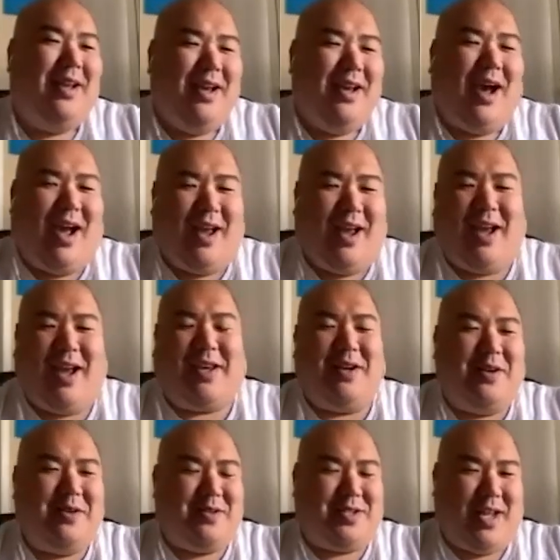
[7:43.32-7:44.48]
I, I can
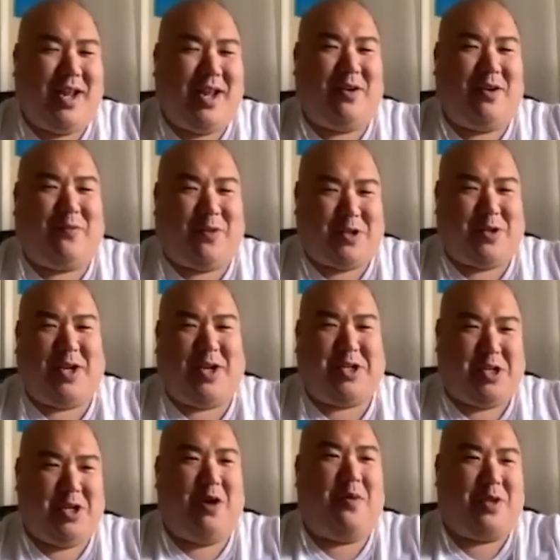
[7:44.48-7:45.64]
understand your
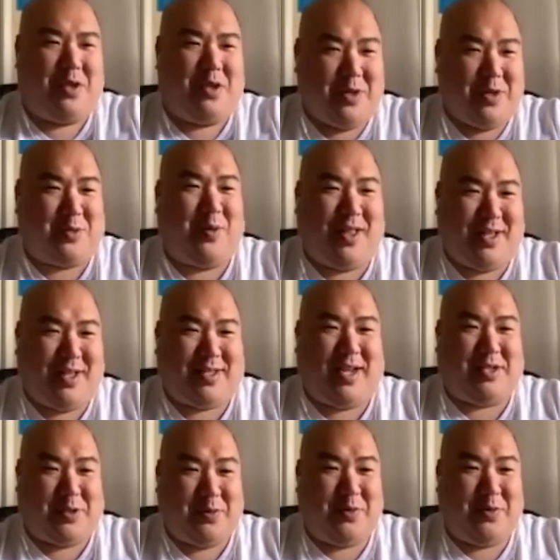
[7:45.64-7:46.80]
frustration knowing you as well as I
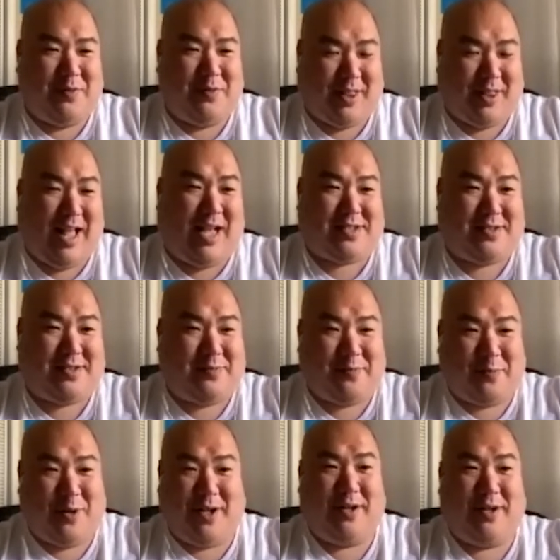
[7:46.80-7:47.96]
do over the last
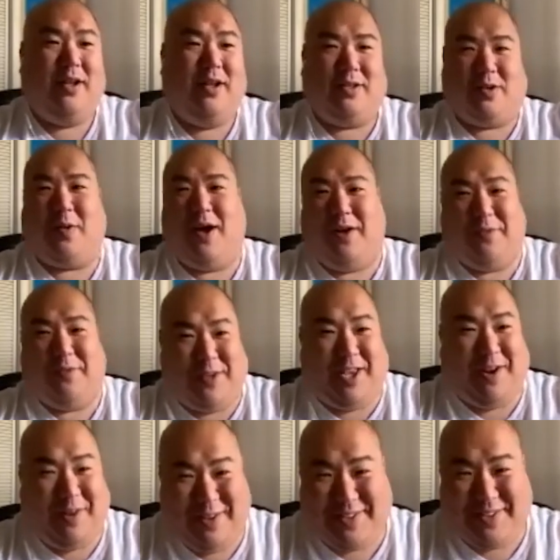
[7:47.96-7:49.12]
what 12
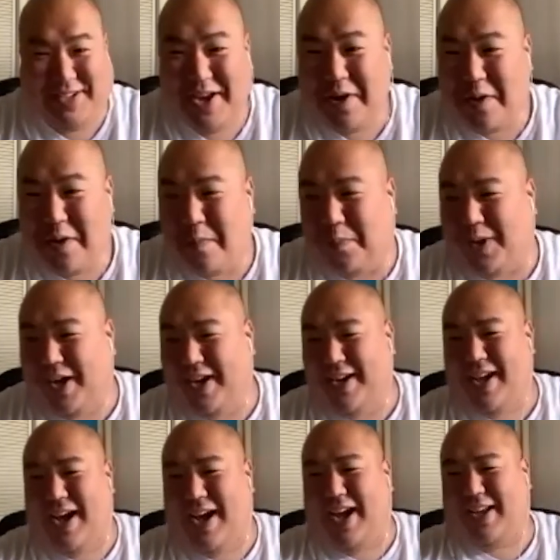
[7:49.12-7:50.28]
years but
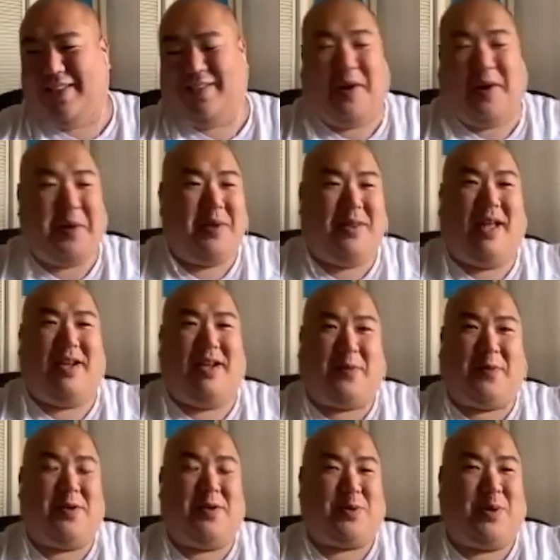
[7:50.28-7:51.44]
I can tell you that as
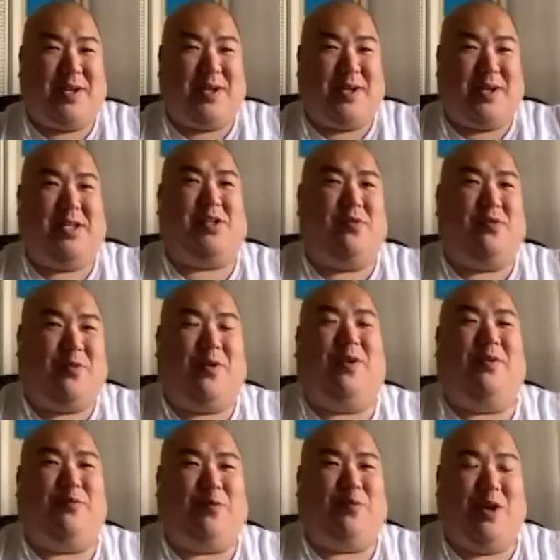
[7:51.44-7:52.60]
far as organization for a
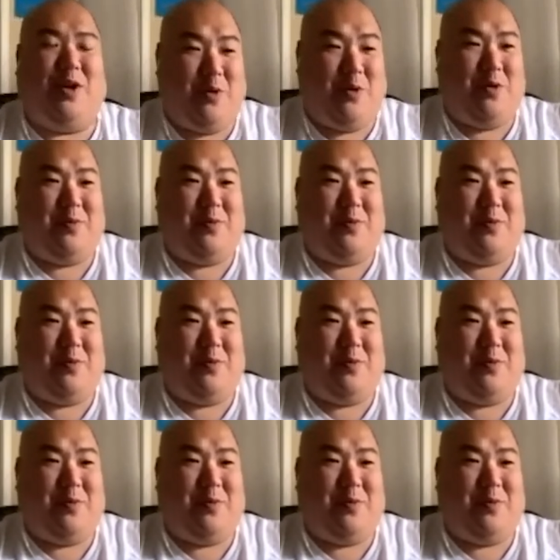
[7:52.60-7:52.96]
for a normal